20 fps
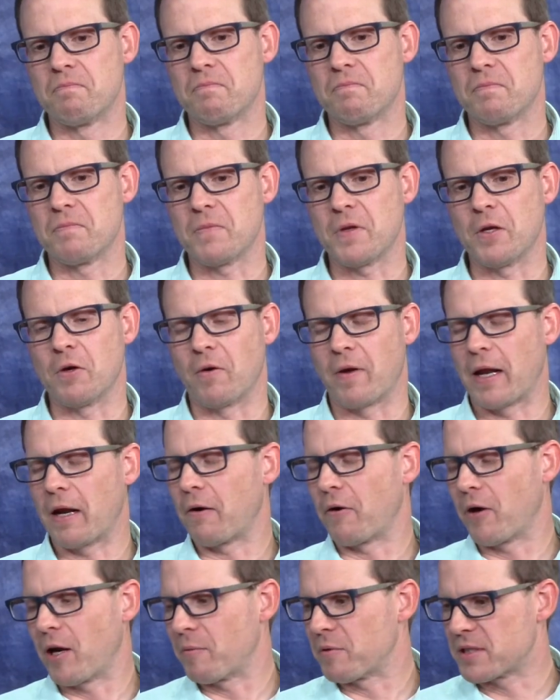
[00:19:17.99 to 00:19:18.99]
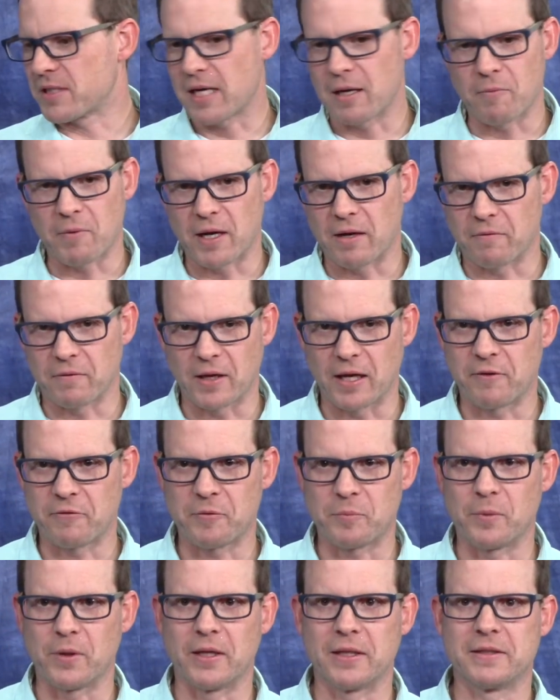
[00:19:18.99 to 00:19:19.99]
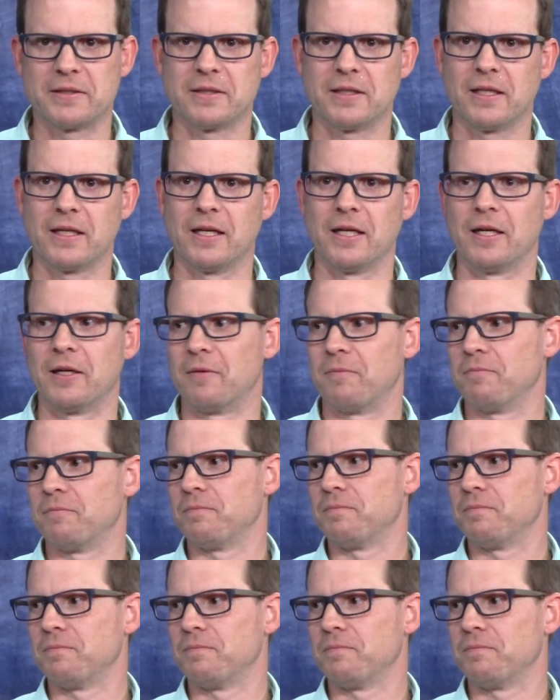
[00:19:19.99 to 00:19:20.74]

you know, I don't know how much time we have left, but uh, go ahead.